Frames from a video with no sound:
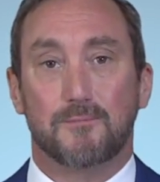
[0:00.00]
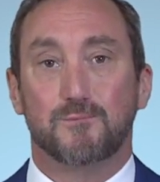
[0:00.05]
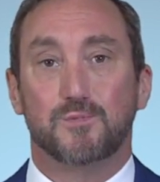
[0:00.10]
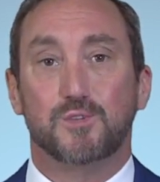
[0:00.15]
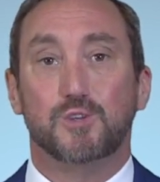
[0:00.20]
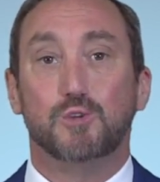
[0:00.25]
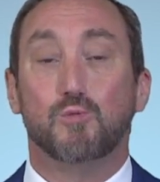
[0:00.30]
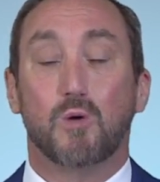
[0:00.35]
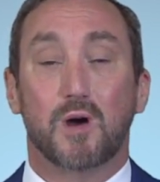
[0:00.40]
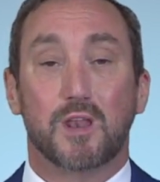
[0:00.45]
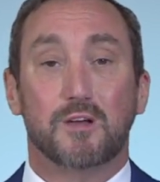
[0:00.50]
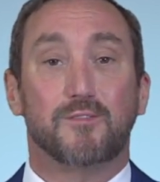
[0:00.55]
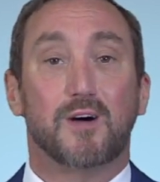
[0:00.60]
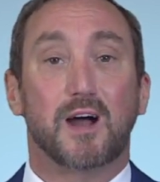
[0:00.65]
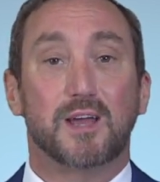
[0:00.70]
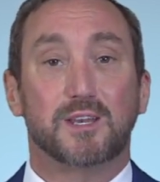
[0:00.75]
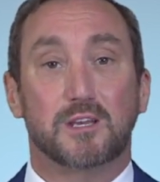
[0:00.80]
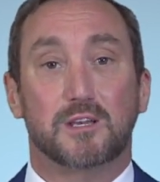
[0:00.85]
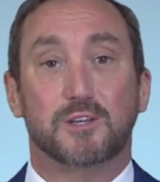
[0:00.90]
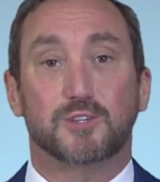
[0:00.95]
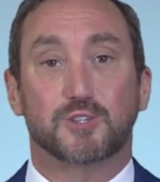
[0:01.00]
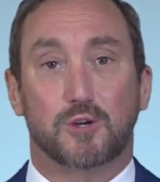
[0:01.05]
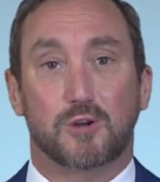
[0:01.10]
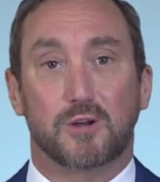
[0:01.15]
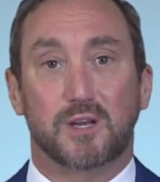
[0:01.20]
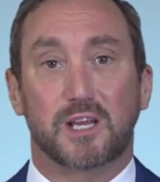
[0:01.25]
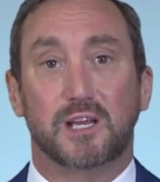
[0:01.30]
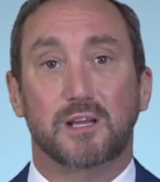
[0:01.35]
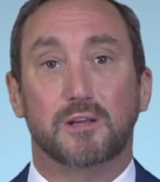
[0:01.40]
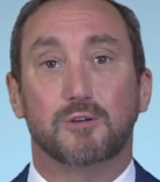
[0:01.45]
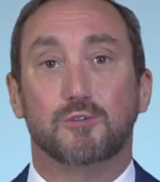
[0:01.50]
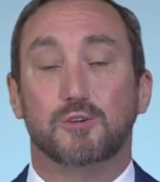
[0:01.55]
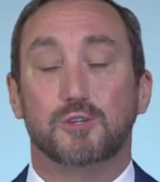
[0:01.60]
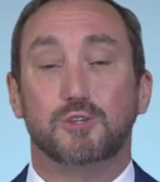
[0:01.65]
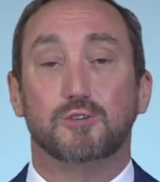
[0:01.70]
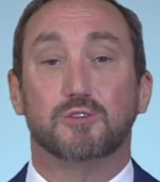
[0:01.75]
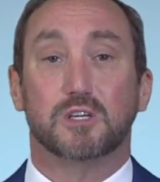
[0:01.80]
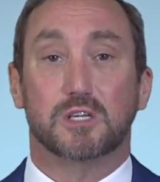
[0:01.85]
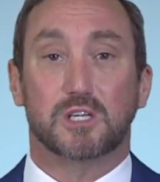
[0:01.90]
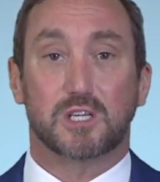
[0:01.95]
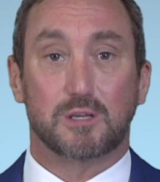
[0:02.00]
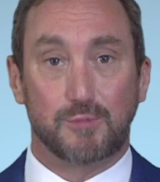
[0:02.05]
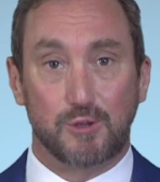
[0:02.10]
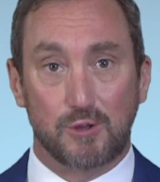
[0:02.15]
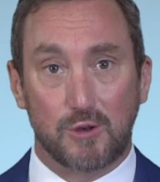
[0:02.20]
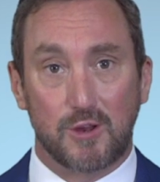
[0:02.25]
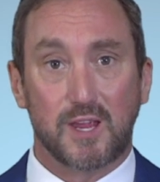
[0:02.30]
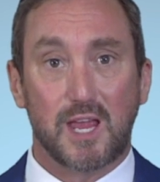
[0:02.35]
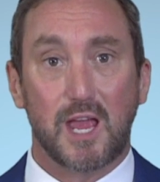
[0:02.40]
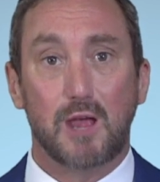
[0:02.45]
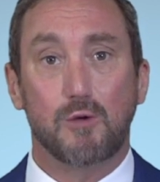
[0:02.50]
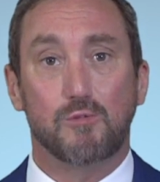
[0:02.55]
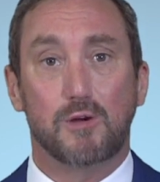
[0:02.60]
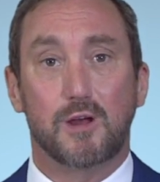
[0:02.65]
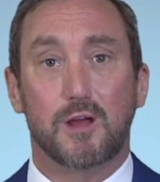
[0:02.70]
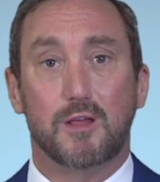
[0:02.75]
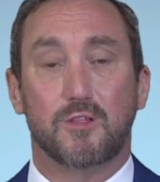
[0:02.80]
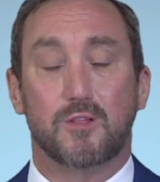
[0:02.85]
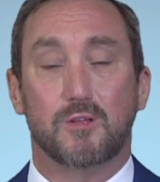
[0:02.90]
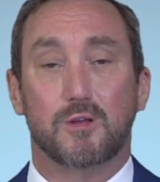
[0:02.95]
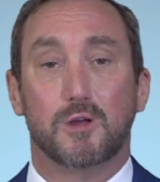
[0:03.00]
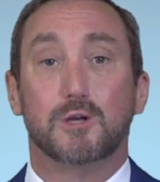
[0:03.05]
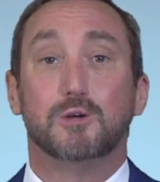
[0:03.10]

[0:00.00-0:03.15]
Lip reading: You want to find an attorney who you can communicate with,